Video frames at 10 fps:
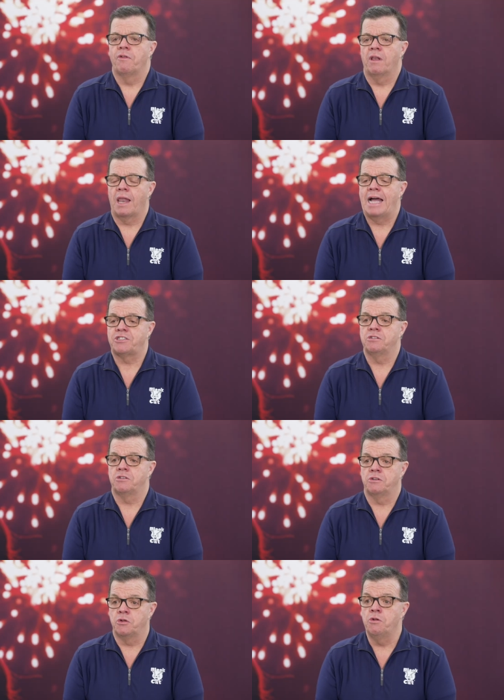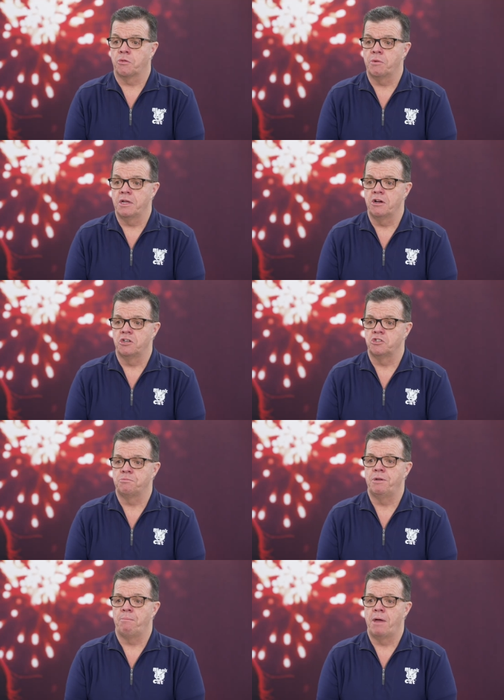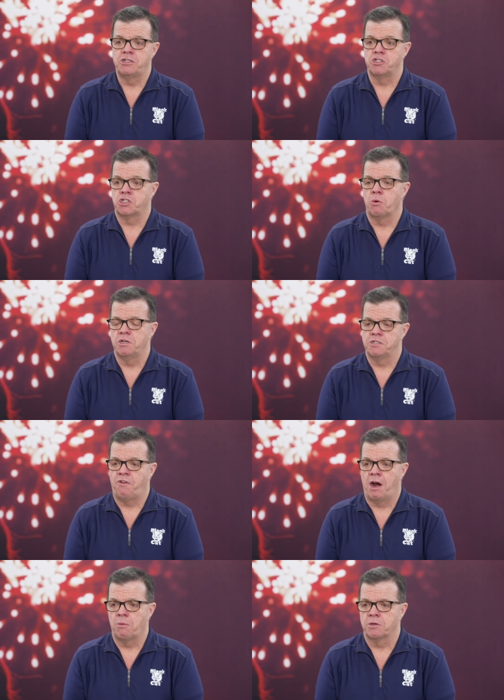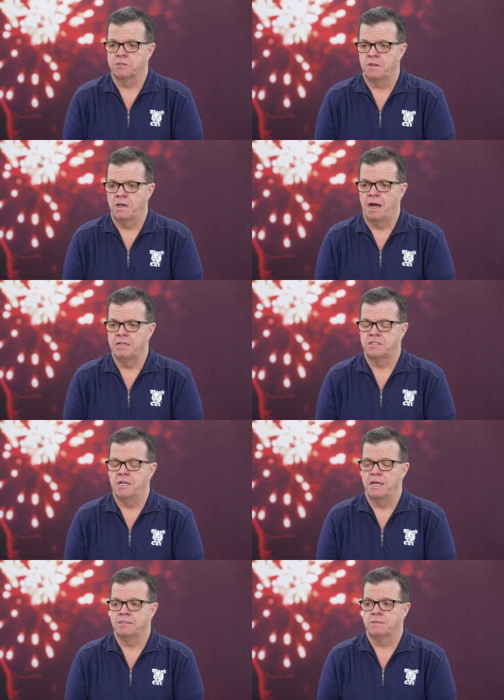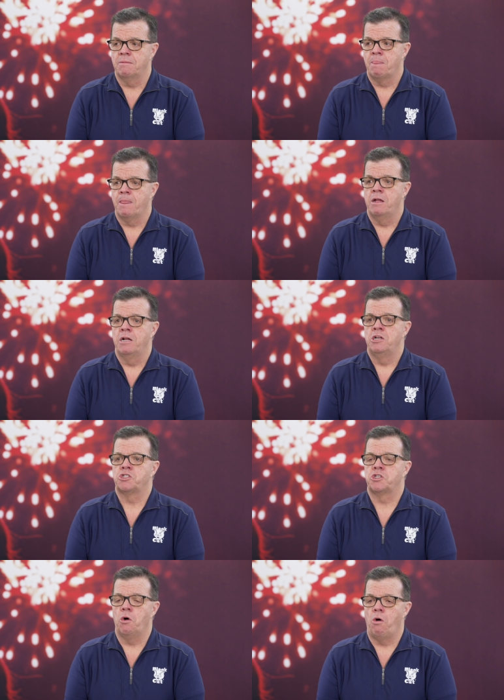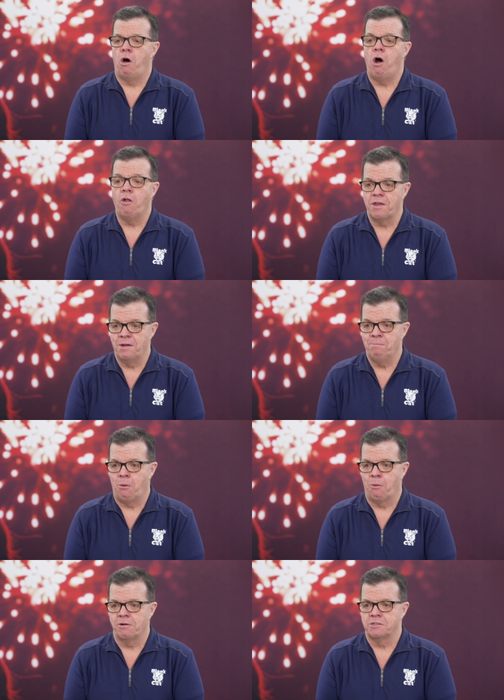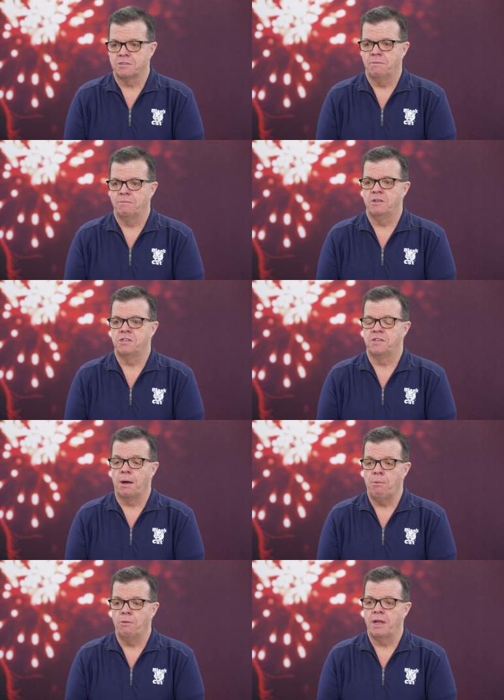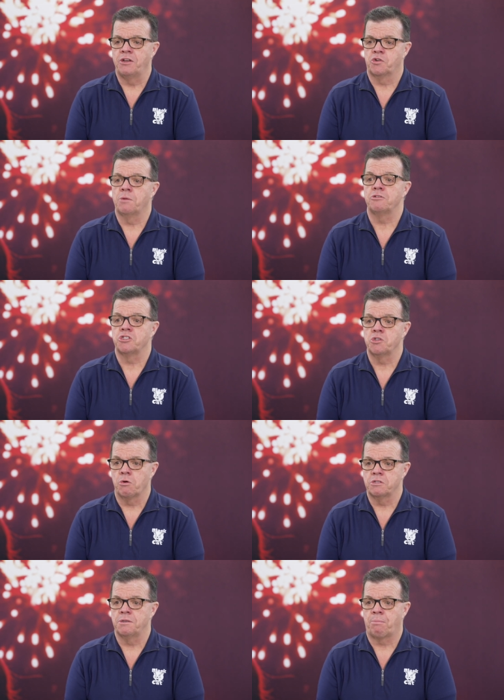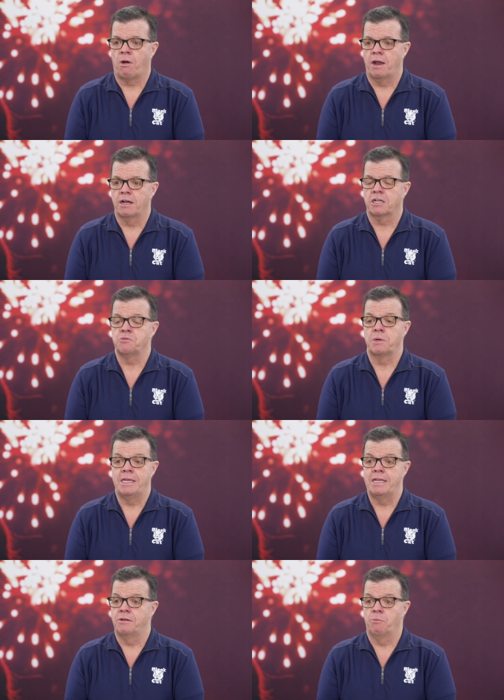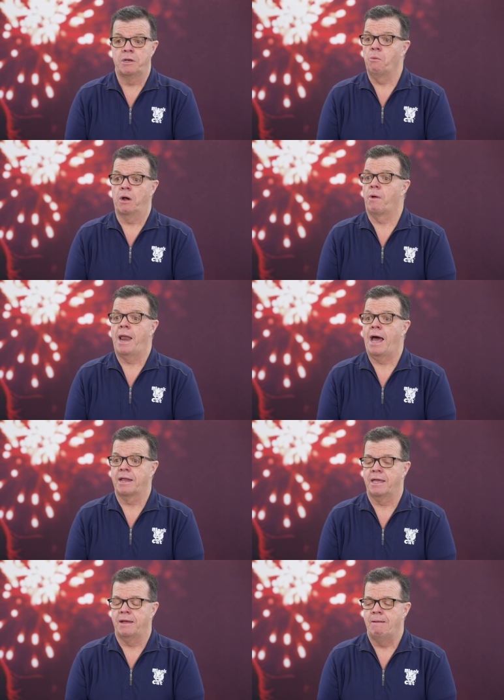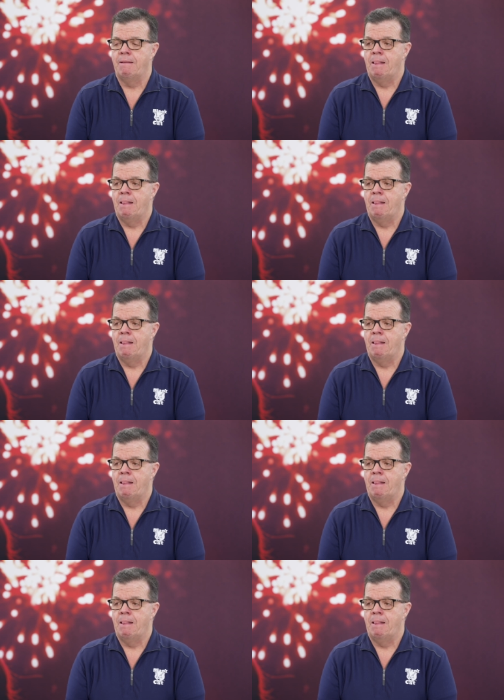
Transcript: For the last two to three years, there's been a major shortage of fireworks in the United States. So all the importers doubled and tripled sourced the product because we needed, we didn't want to run out again.